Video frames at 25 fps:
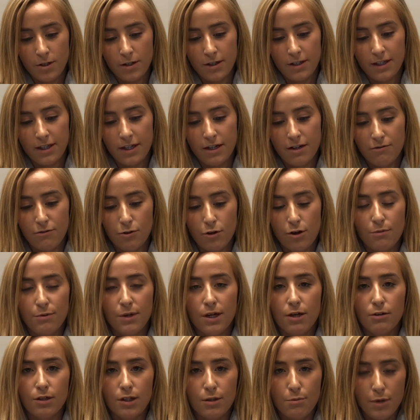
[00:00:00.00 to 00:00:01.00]
and therefore we
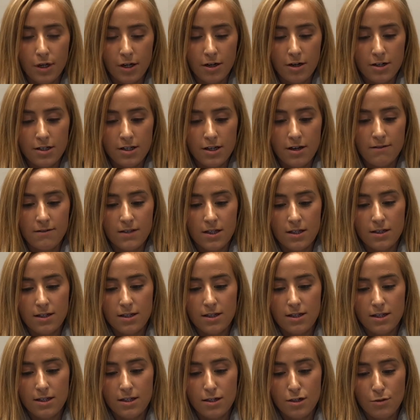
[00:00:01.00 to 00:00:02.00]
only put ourselves in this
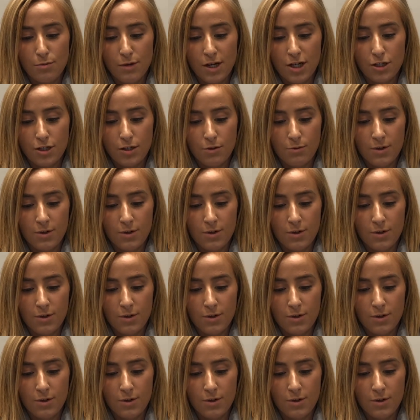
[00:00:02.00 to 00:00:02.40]
situation